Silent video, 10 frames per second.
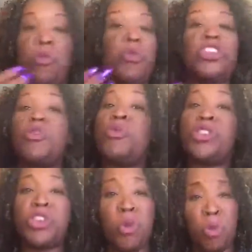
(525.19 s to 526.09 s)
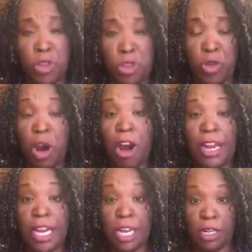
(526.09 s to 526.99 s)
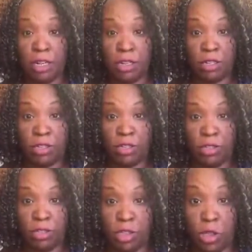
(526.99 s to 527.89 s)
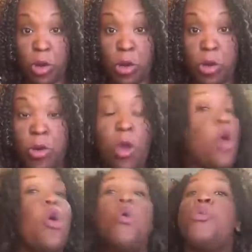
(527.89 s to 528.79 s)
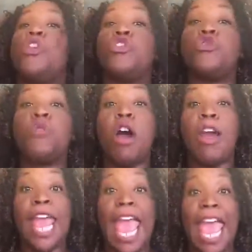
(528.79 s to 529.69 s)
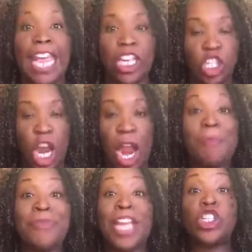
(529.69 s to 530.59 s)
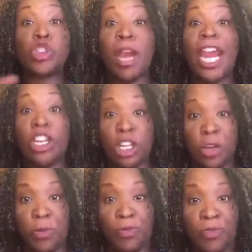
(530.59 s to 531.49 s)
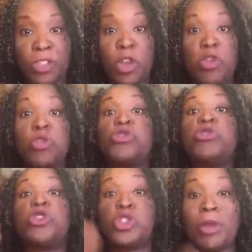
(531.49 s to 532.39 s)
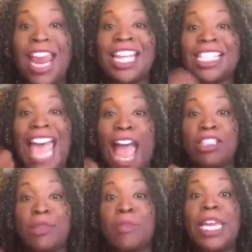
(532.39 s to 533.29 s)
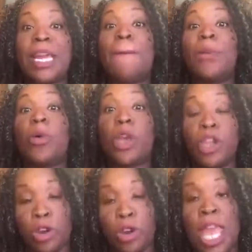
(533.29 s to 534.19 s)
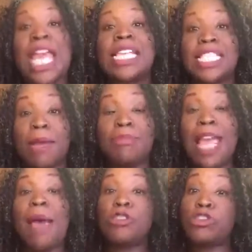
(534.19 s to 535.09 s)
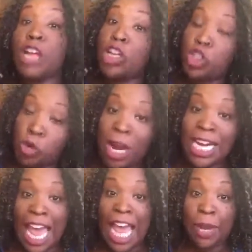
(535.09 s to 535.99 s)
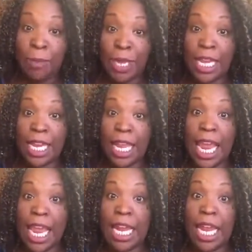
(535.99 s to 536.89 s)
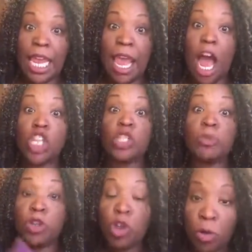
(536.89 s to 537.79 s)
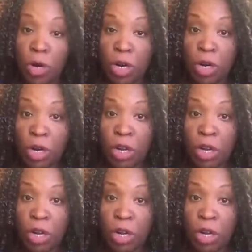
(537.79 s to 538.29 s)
When you are in school, when you are at a job, they train you. So you're trained how to be an employer. Sometimes you're not trained how to be an entrepreneur.